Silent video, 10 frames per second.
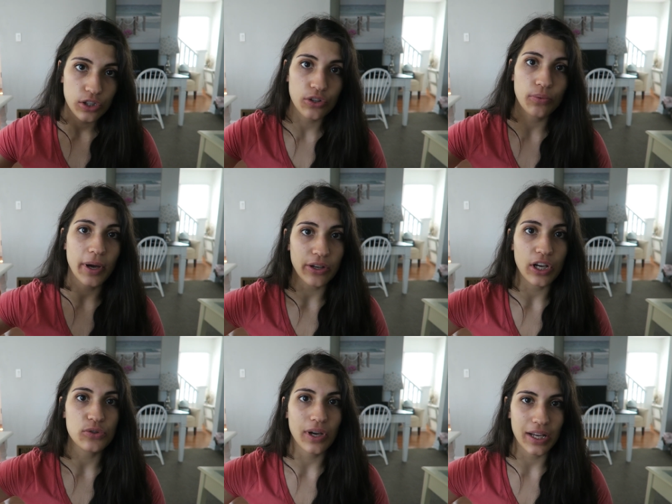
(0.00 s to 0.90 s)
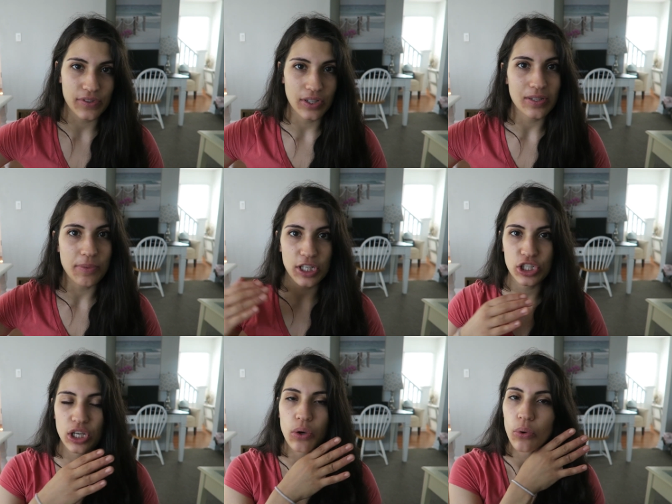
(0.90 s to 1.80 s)
your migraines will kind of start
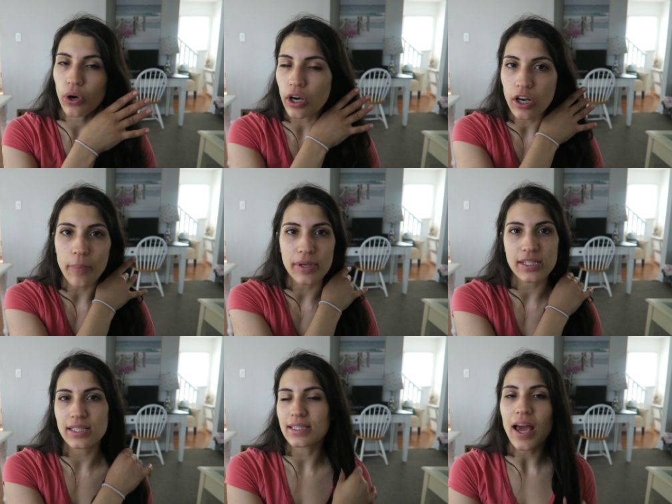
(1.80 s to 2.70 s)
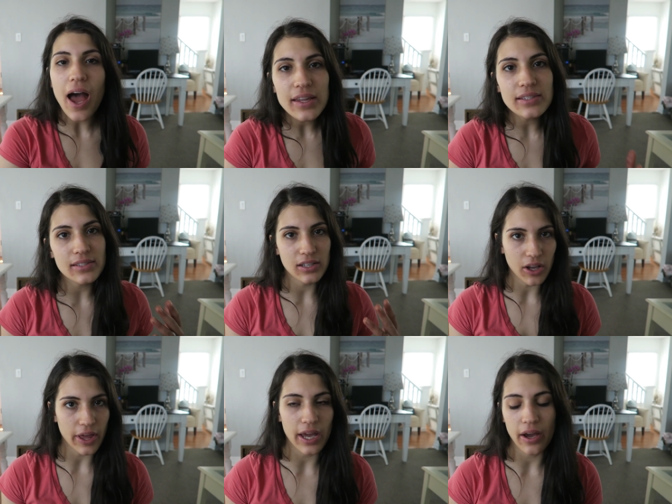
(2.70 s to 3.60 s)
diminishing or not be as intense and
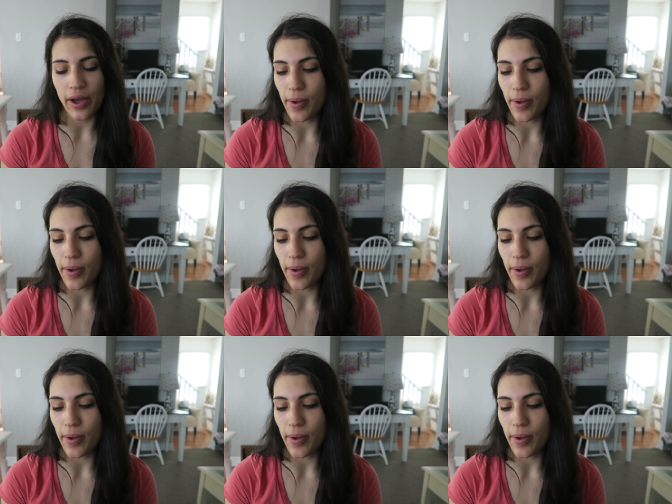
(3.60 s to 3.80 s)
all that.